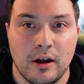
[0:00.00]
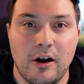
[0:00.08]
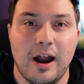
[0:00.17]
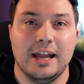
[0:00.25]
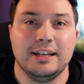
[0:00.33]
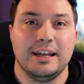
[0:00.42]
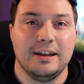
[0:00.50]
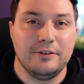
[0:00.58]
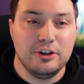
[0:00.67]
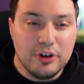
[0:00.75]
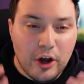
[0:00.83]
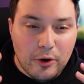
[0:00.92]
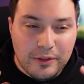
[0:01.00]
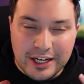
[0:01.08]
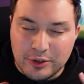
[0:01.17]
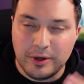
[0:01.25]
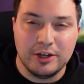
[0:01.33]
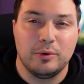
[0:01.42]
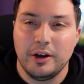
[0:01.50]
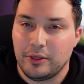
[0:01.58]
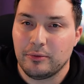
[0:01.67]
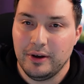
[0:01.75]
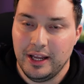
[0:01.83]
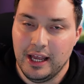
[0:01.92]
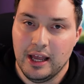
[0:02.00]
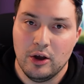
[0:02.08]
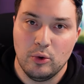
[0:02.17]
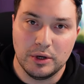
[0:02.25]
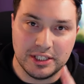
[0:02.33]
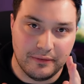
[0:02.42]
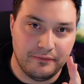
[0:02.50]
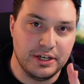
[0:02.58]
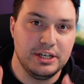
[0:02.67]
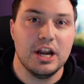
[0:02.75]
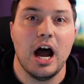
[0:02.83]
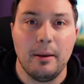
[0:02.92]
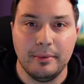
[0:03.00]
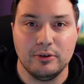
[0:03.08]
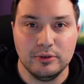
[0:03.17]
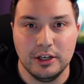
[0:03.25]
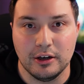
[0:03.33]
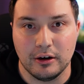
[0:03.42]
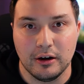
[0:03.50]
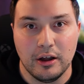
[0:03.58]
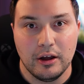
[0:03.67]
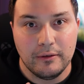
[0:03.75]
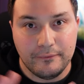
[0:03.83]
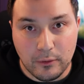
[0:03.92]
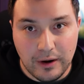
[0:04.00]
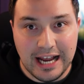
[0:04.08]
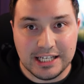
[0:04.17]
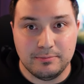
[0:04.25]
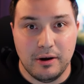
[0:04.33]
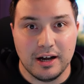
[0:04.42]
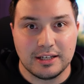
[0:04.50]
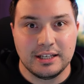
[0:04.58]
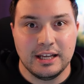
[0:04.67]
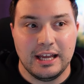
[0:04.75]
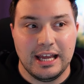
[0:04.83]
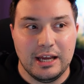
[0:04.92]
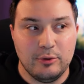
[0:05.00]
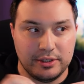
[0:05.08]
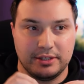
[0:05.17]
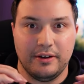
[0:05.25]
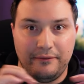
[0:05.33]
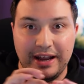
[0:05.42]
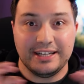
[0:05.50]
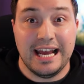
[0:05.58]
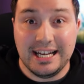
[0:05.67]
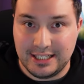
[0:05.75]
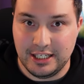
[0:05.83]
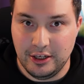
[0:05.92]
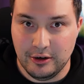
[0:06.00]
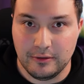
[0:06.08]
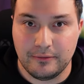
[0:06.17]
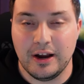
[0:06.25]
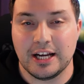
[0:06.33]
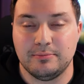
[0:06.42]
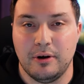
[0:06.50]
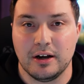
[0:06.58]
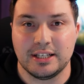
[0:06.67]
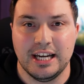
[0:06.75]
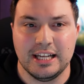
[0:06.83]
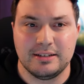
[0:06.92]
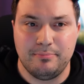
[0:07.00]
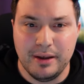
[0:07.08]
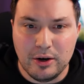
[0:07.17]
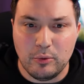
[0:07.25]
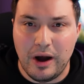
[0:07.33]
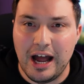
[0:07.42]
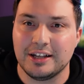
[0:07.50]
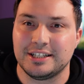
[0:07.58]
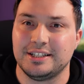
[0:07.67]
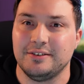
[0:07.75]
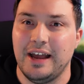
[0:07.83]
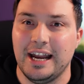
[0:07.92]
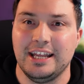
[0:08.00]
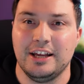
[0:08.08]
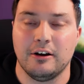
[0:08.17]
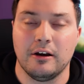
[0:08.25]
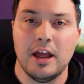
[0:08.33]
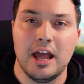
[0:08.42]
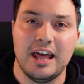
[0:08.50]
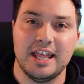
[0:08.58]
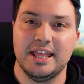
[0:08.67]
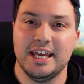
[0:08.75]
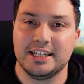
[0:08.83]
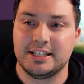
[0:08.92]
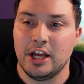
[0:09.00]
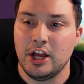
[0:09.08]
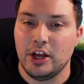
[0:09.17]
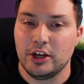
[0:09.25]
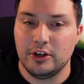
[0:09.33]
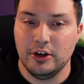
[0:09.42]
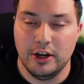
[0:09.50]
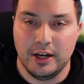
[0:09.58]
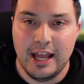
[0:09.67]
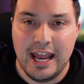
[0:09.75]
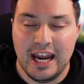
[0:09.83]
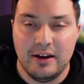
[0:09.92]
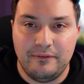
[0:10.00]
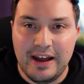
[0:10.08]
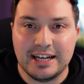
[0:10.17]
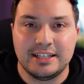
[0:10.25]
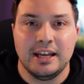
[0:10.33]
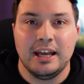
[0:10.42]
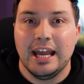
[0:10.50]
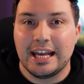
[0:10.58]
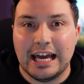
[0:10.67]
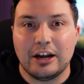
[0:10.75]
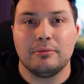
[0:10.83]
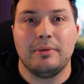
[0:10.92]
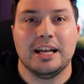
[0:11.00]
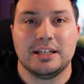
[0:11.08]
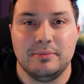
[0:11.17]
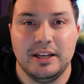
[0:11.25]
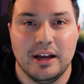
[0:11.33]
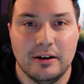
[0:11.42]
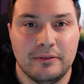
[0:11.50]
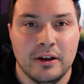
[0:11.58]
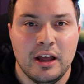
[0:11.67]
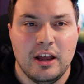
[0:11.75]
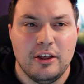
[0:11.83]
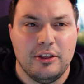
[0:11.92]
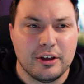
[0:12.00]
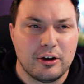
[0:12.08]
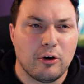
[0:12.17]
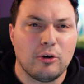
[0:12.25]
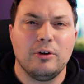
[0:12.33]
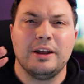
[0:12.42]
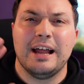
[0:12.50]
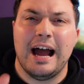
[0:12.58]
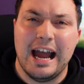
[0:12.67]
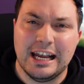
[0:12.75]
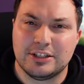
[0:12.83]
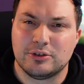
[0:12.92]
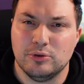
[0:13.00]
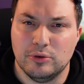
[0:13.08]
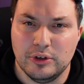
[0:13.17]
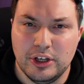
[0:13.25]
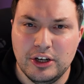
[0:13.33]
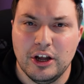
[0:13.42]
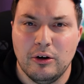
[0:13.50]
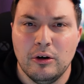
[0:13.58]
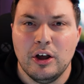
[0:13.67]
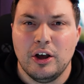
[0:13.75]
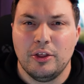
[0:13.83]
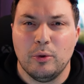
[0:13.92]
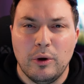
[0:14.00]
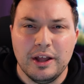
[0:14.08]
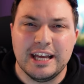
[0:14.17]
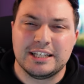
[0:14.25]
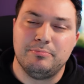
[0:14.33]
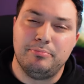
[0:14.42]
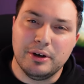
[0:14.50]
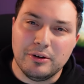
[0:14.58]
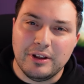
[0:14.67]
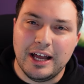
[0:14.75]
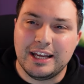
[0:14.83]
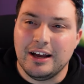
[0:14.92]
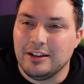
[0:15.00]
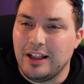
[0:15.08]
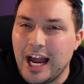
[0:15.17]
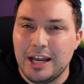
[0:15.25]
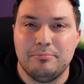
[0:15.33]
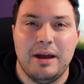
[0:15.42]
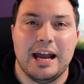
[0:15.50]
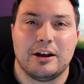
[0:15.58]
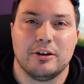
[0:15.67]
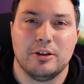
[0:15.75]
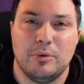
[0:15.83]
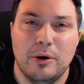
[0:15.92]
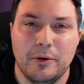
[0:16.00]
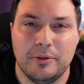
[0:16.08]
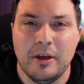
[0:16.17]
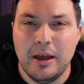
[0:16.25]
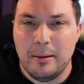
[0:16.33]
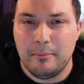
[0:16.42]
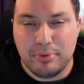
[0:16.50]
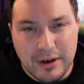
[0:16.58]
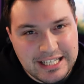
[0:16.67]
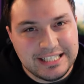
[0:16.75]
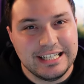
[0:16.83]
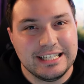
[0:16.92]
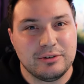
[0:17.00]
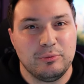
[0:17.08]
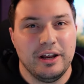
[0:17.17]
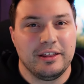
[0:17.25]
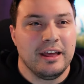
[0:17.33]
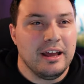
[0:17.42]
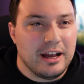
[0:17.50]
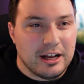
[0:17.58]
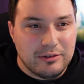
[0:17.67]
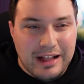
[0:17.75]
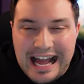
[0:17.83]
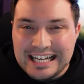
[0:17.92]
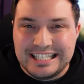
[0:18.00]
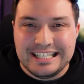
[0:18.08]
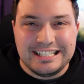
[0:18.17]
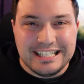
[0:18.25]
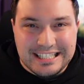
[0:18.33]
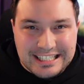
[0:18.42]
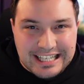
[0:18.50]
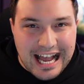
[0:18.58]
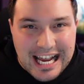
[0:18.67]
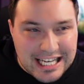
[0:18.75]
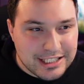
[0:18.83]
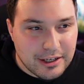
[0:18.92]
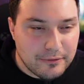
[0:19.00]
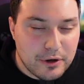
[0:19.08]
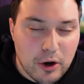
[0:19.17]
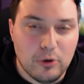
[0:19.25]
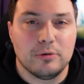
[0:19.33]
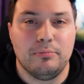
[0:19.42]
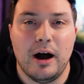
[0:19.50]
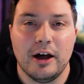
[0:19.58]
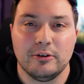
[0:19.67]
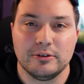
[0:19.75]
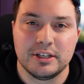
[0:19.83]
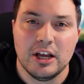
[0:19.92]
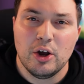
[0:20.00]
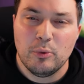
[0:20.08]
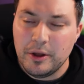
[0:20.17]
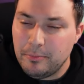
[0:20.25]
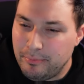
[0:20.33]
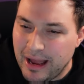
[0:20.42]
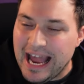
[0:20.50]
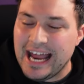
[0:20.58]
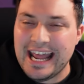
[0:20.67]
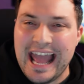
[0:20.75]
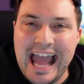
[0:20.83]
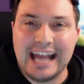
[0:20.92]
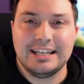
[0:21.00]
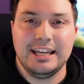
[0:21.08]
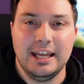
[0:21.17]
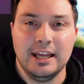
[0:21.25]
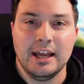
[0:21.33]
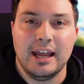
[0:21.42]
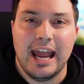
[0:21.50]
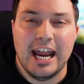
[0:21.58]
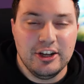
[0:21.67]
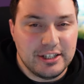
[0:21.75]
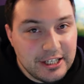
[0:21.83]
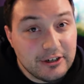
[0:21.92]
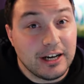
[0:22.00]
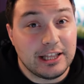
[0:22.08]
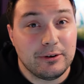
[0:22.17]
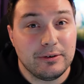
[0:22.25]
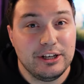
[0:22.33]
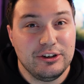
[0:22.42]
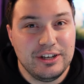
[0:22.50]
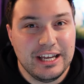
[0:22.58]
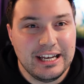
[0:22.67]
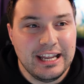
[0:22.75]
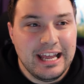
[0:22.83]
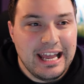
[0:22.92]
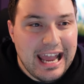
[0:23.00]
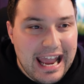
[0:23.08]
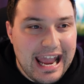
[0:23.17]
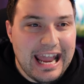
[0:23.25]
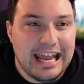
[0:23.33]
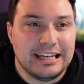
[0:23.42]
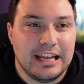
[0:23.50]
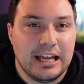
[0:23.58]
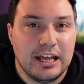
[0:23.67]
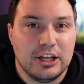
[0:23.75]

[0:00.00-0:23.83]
All right, if you know that twenty twenty-three was a phenomenal year for Xbox. It was a fantastic year for Xbox, and it's been a while since they've had a year this good. And in fact, it kind of reminds me of the girl in high school, you know, the one that's built like a linebacker, the one with braces, with glasses the size of Coke bottles, with bad acne, and you see her at the reunion, and